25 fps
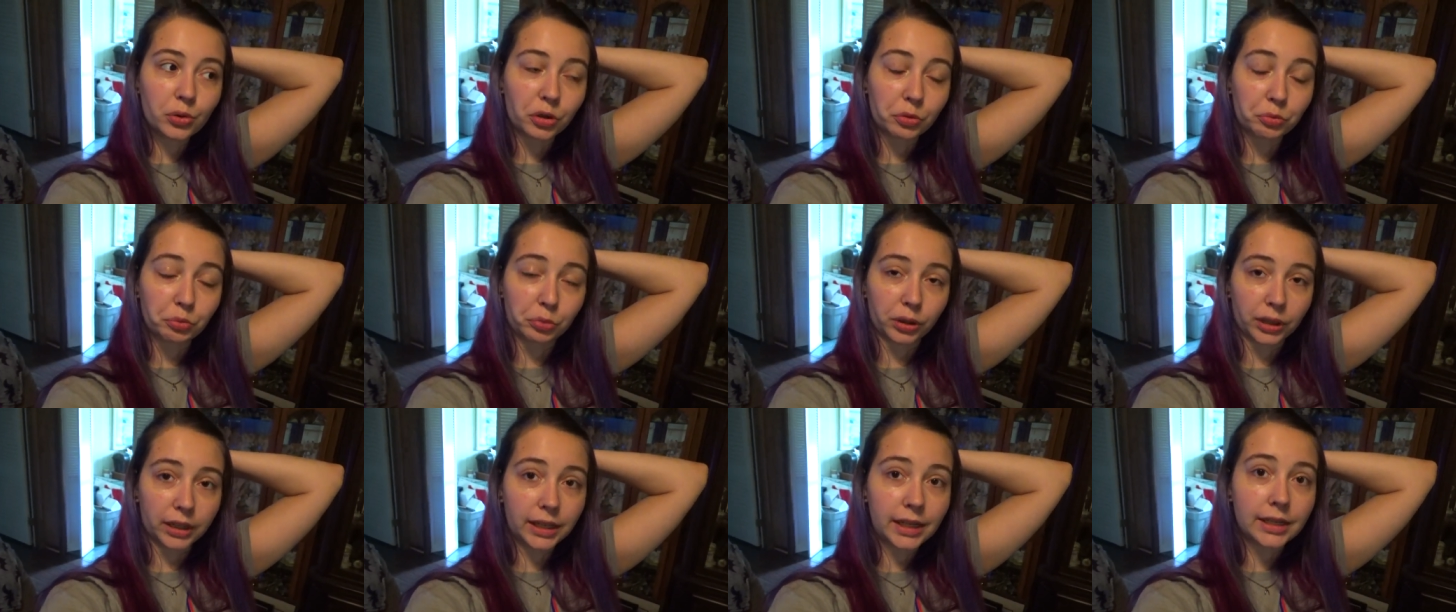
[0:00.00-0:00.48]

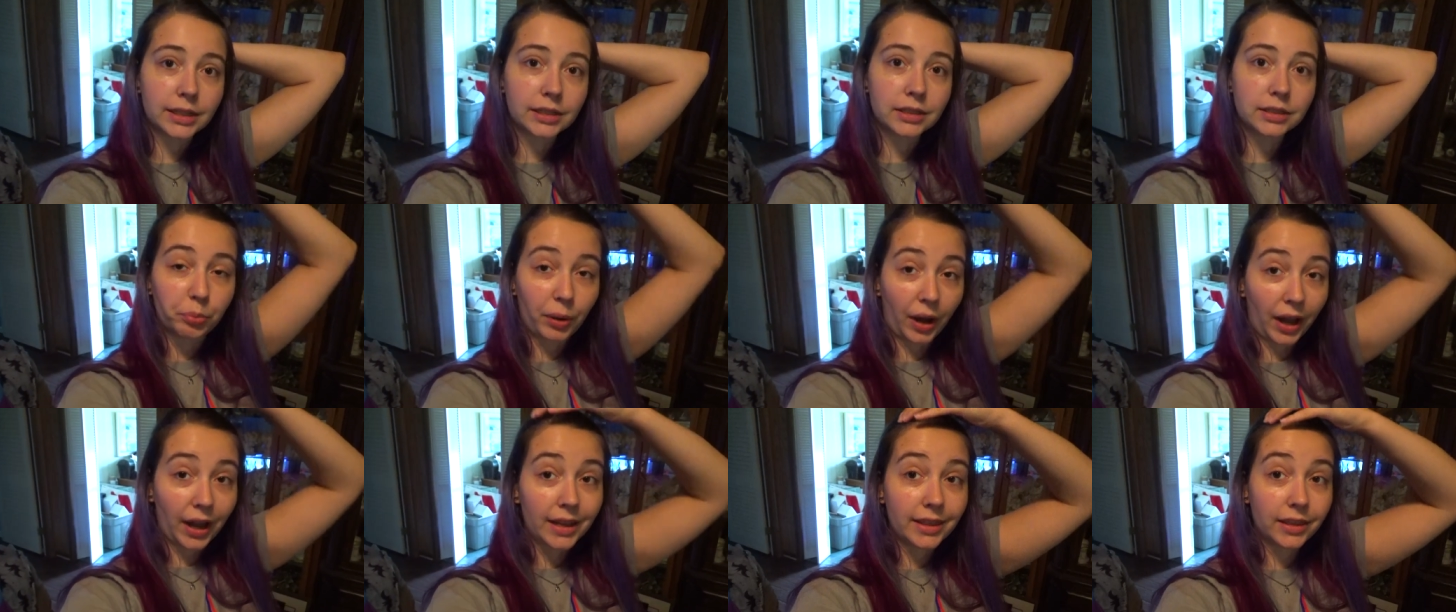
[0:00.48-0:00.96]
complete
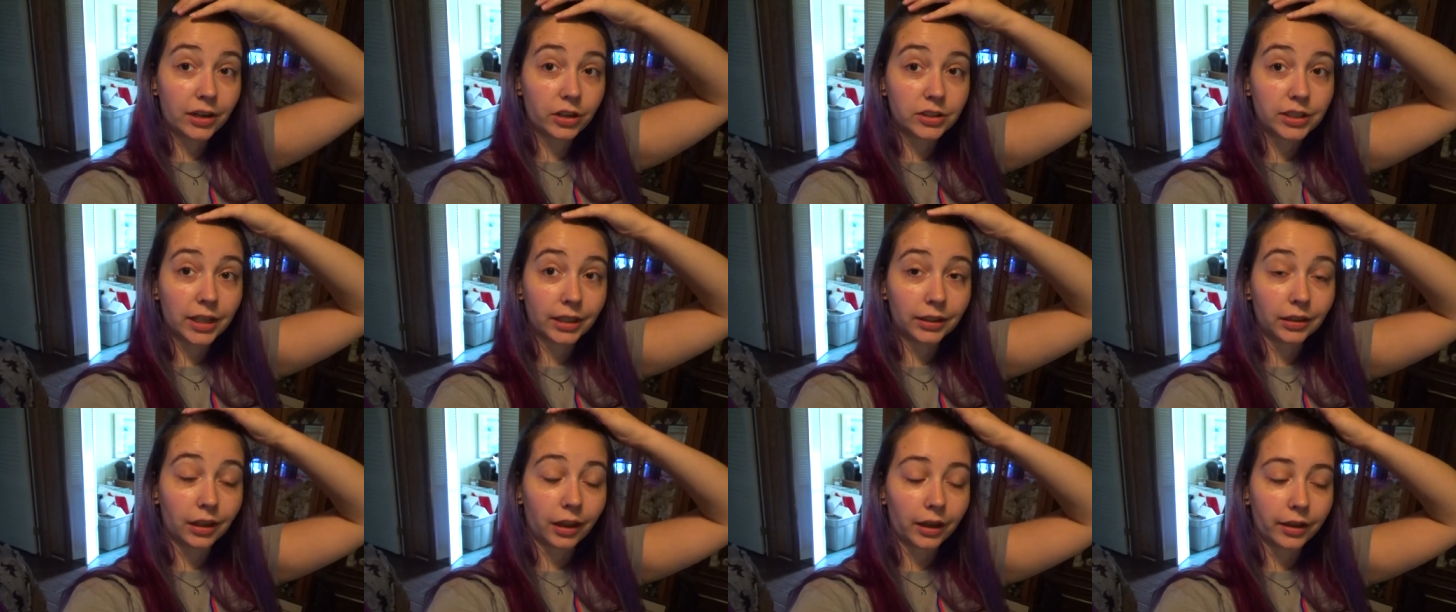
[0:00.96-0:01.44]
by their
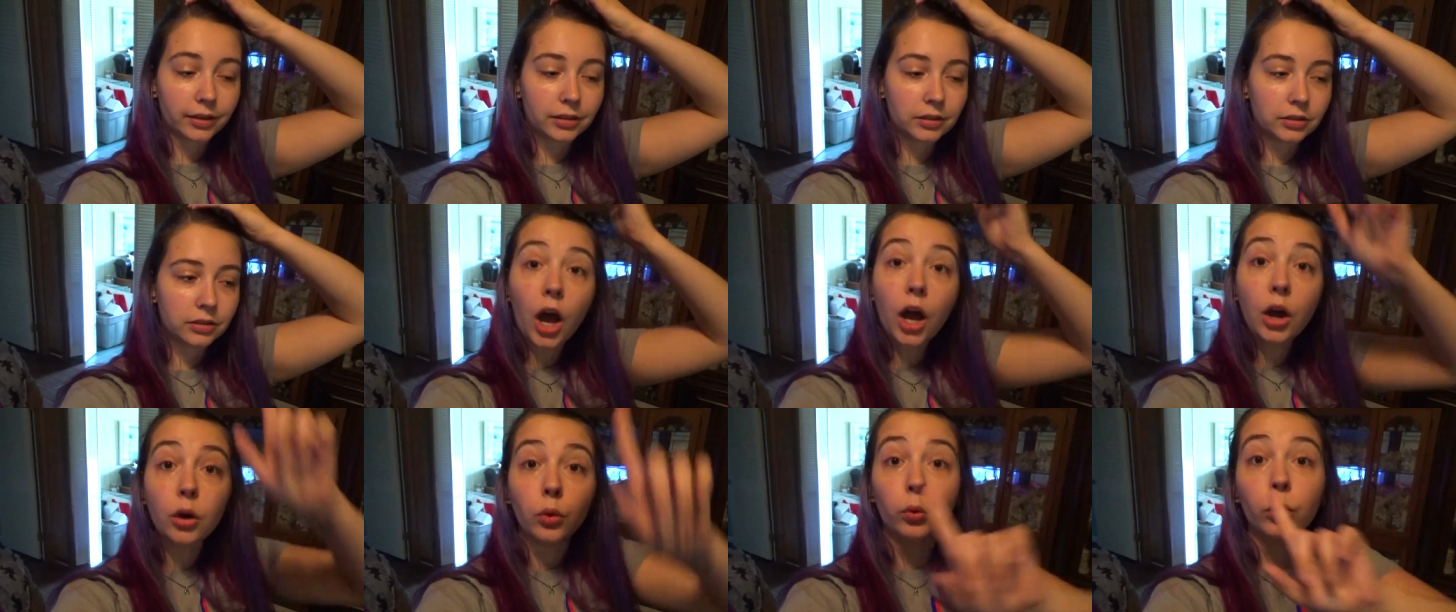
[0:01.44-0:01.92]
deadline.
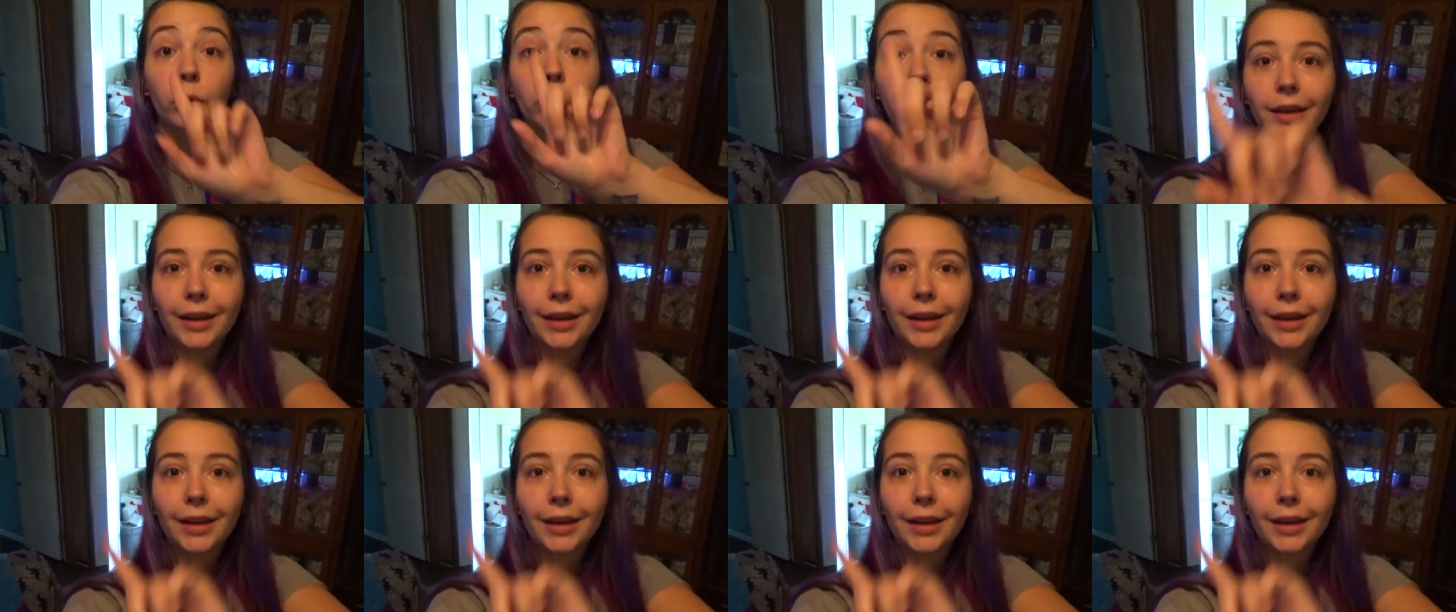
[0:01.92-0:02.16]
Oh,